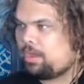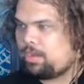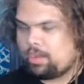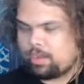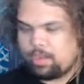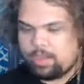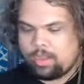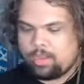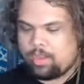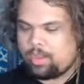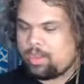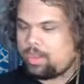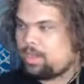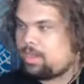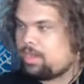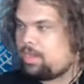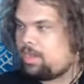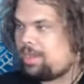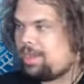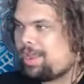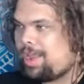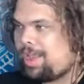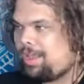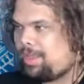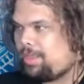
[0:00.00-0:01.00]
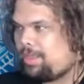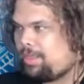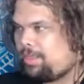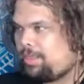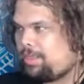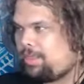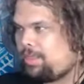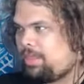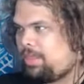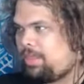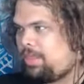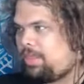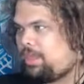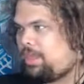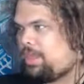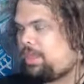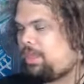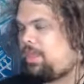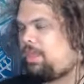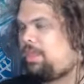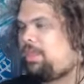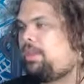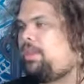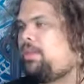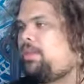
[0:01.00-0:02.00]
And I
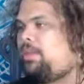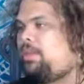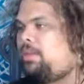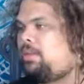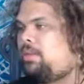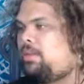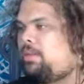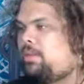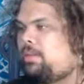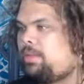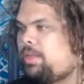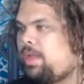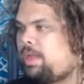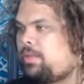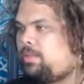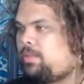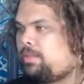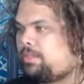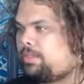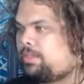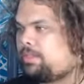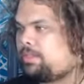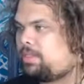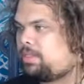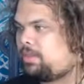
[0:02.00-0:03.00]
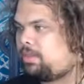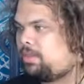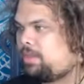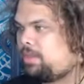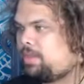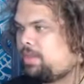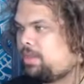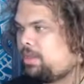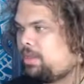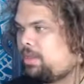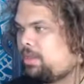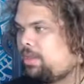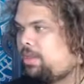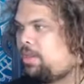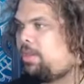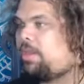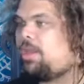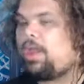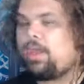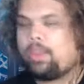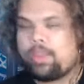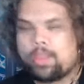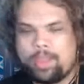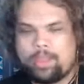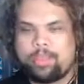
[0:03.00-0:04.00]
think that was,
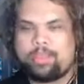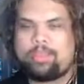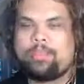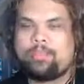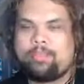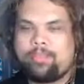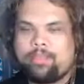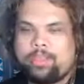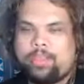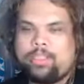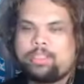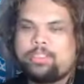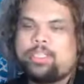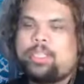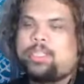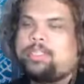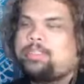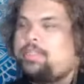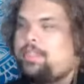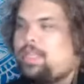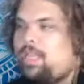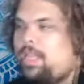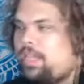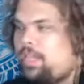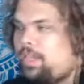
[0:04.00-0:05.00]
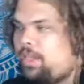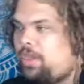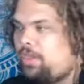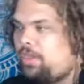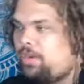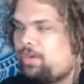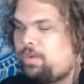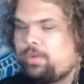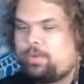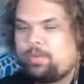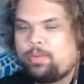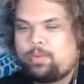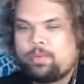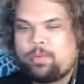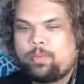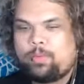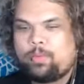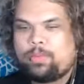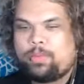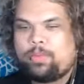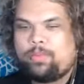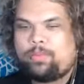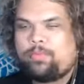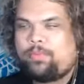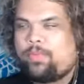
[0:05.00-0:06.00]
okay, three. Jessica, you were
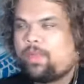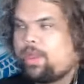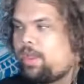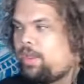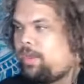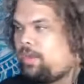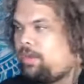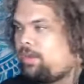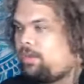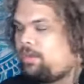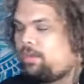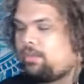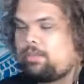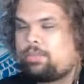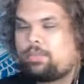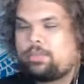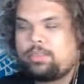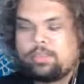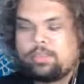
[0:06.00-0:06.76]
the final,